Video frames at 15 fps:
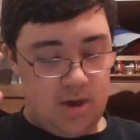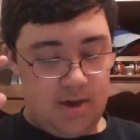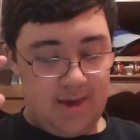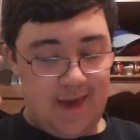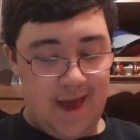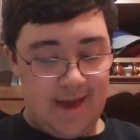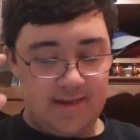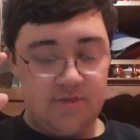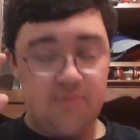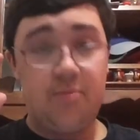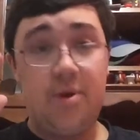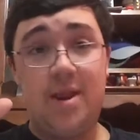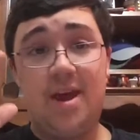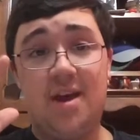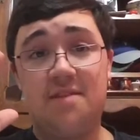Yes,
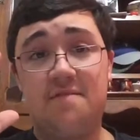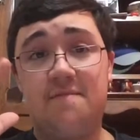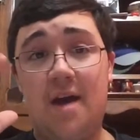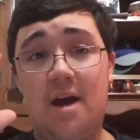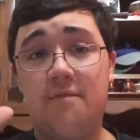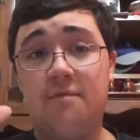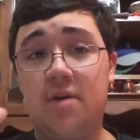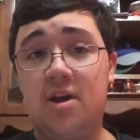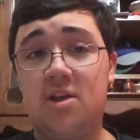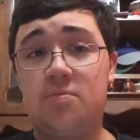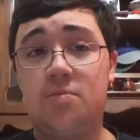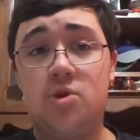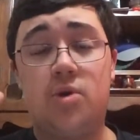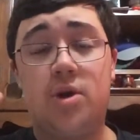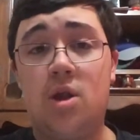Brady has five rings,
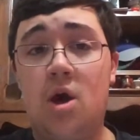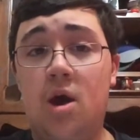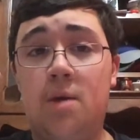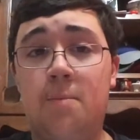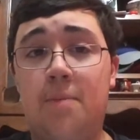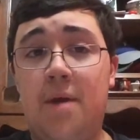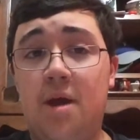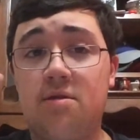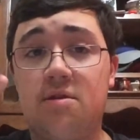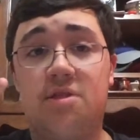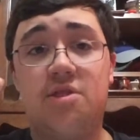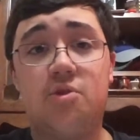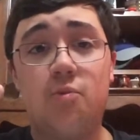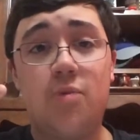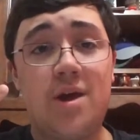but you cannot compare the
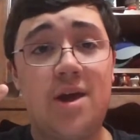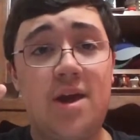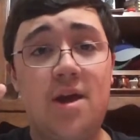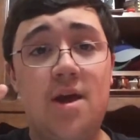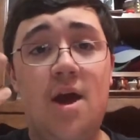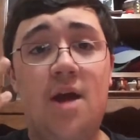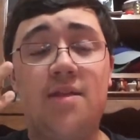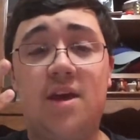three